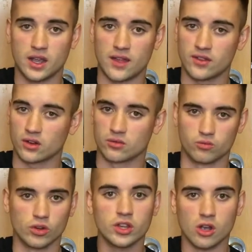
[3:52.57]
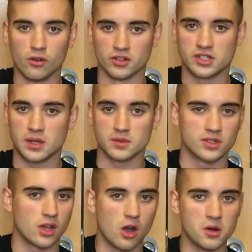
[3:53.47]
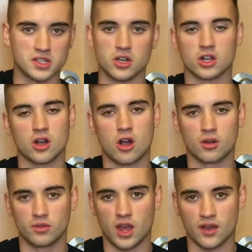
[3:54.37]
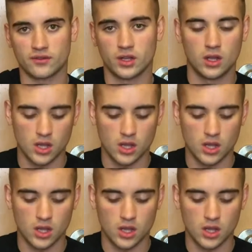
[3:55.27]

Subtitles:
and they're really overstable, so they always hook hard left,